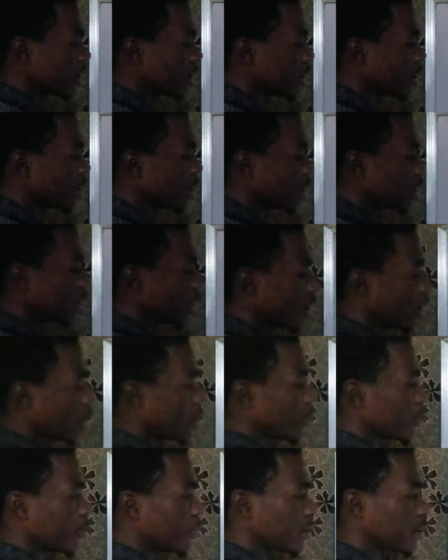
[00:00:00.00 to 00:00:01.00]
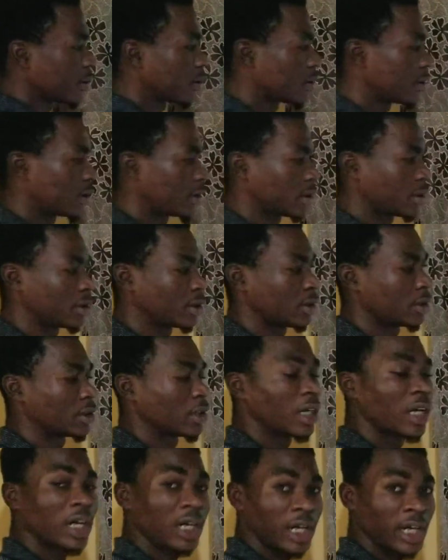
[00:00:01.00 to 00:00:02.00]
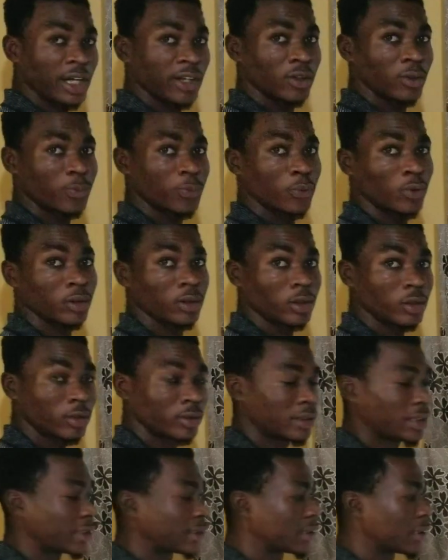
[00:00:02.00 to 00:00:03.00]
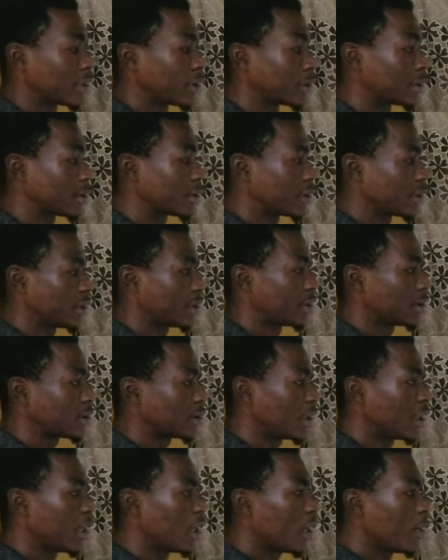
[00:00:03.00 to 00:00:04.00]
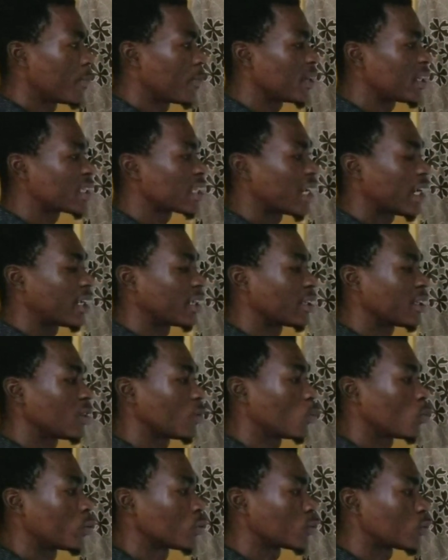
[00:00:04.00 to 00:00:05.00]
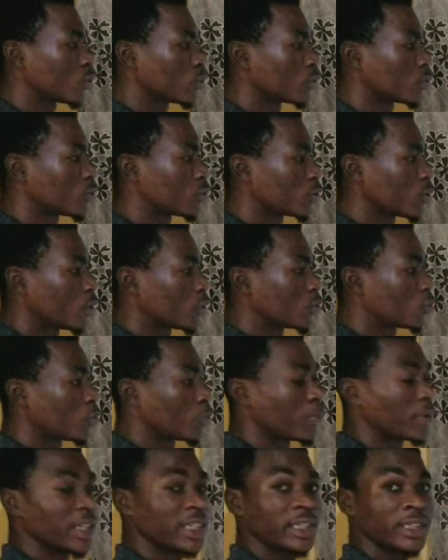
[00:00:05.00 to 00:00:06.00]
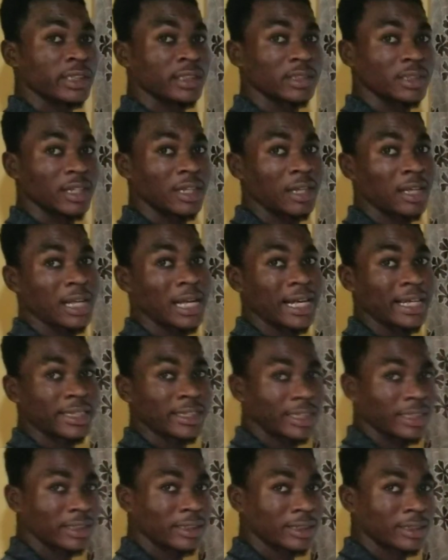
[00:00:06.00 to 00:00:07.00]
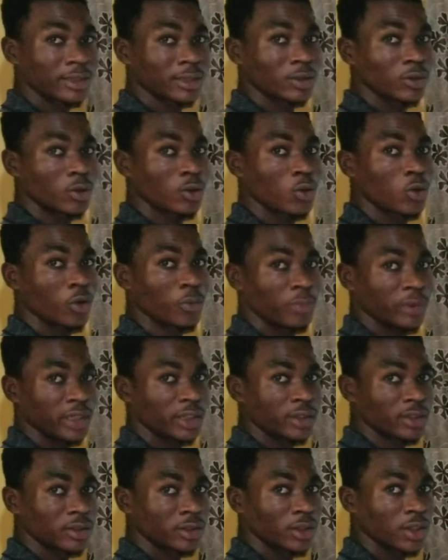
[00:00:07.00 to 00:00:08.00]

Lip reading: E with 16. I hope we all understand this. Please, I really want us to please like, comment,